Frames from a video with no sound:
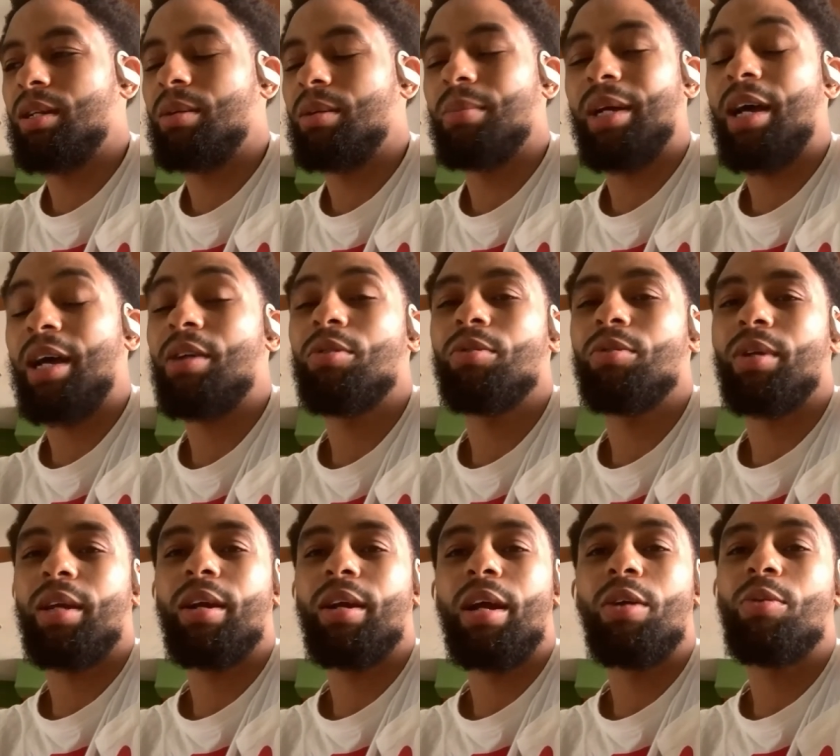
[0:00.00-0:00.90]
And I'm like, I
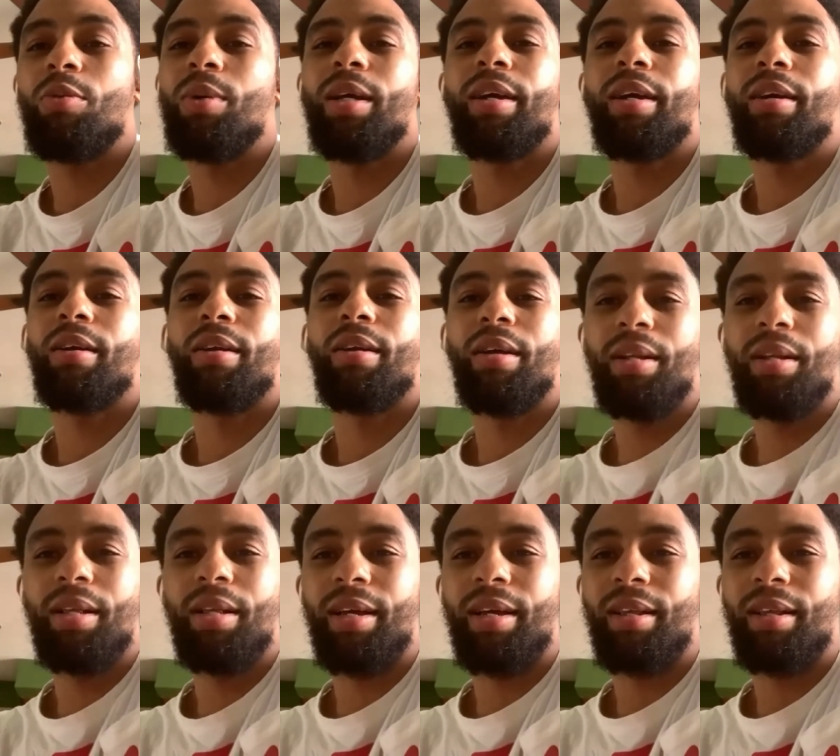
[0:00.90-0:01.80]
don't care. I don't want to hear none
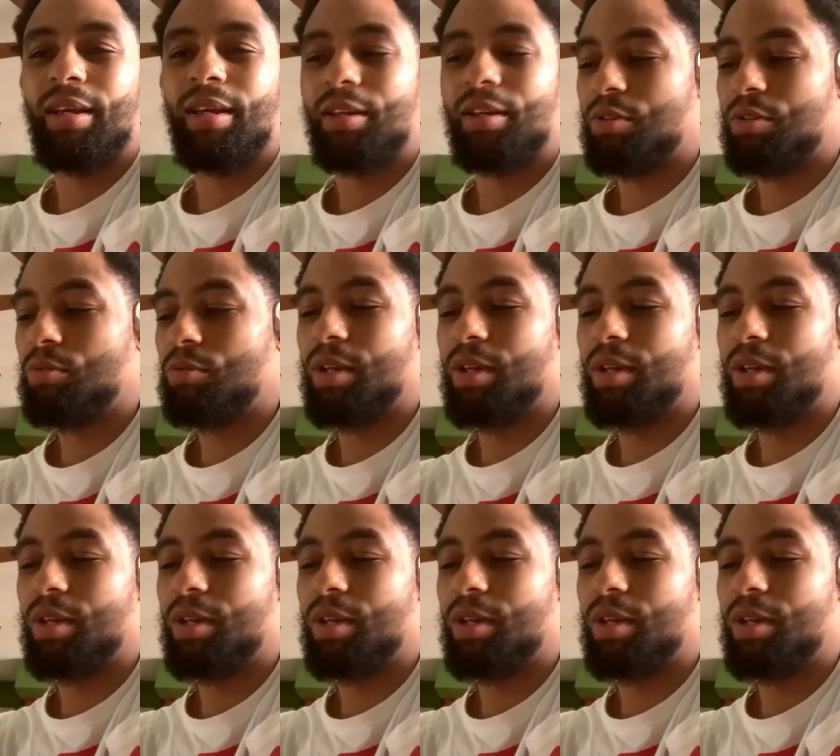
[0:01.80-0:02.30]
of that. Like,